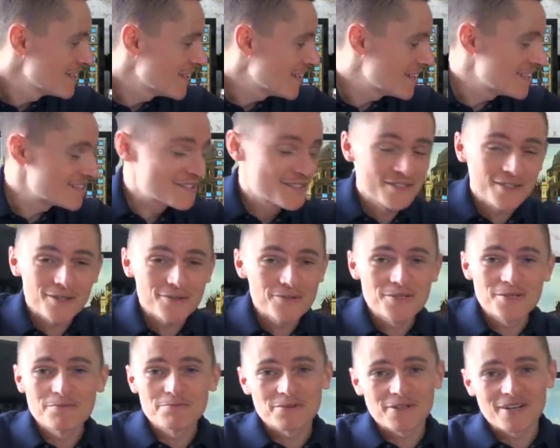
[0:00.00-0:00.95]
it's no
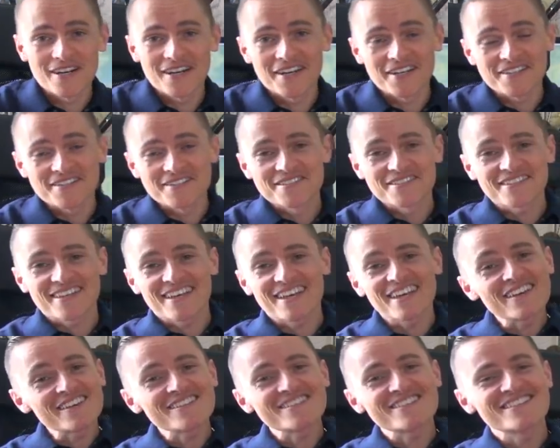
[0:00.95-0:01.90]
surprise.
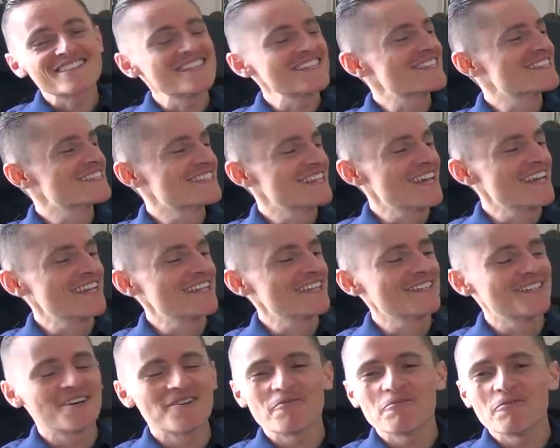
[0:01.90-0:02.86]
It's the
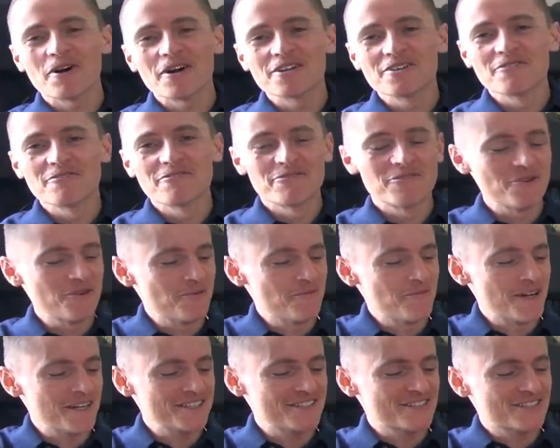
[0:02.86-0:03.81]
Sinn 104.
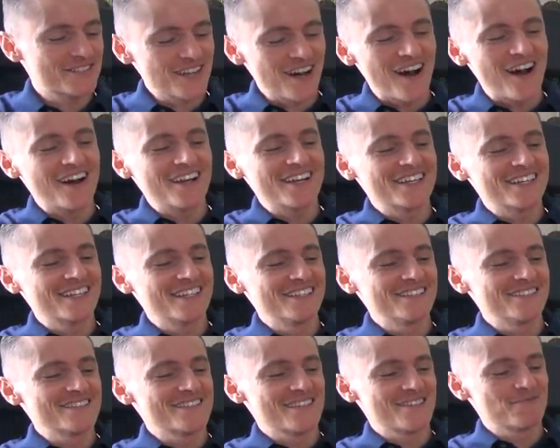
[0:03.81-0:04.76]
My darling
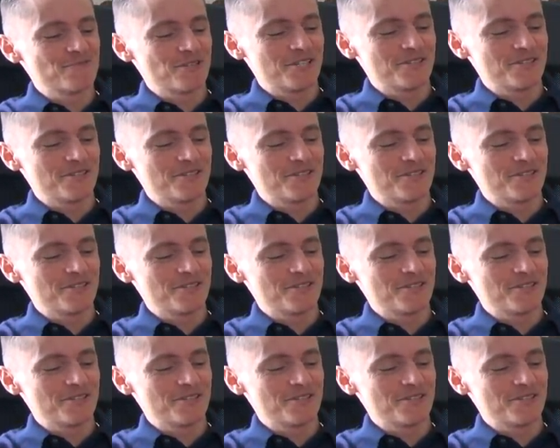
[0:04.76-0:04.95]
little Sinn